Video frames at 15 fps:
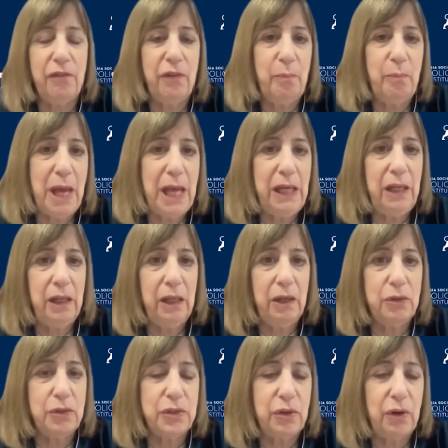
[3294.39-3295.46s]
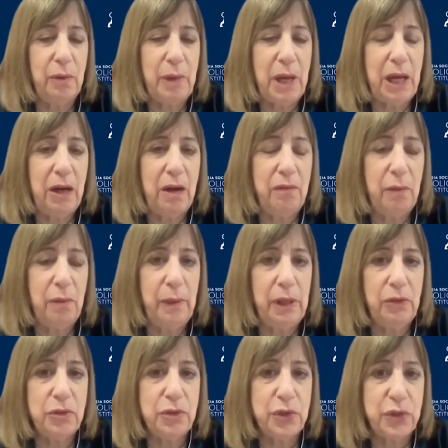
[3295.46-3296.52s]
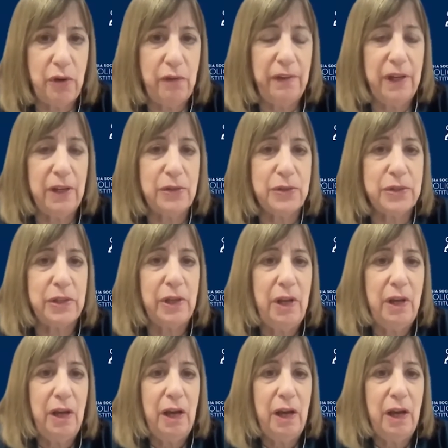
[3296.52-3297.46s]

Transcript: for many years during my government service.